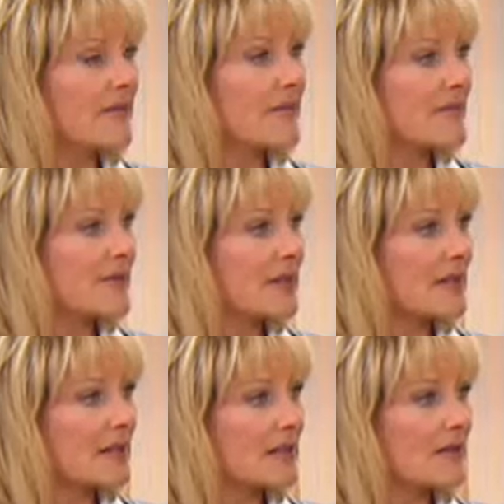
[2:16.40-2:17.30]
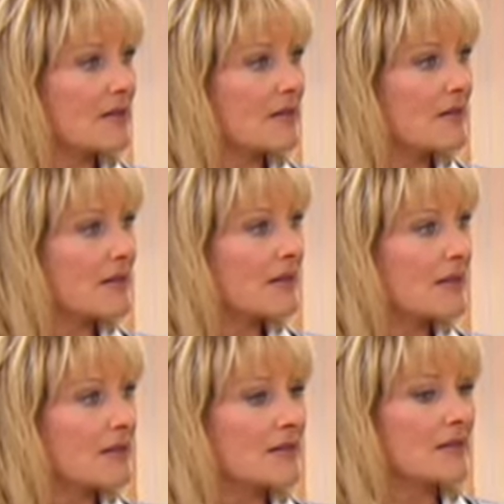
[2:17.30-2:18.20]

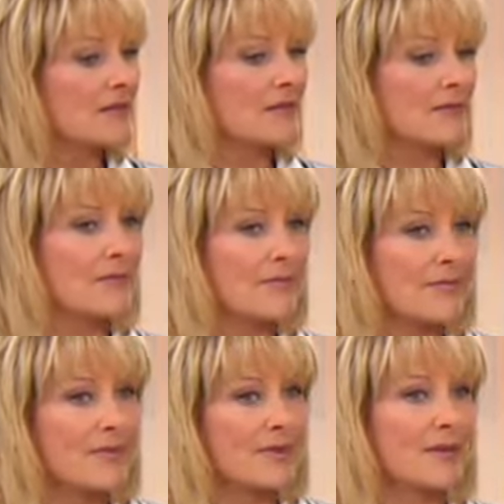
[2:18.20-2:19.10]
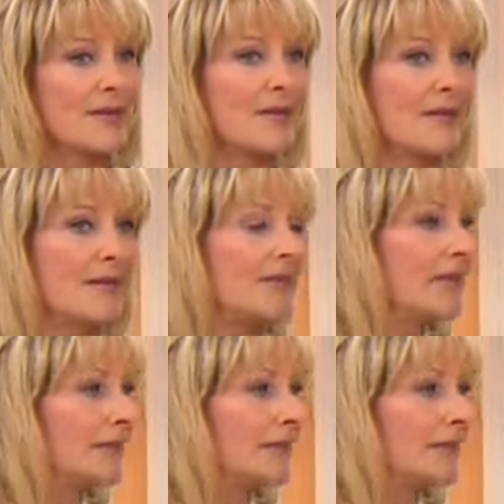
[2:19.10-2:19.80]
[no speech]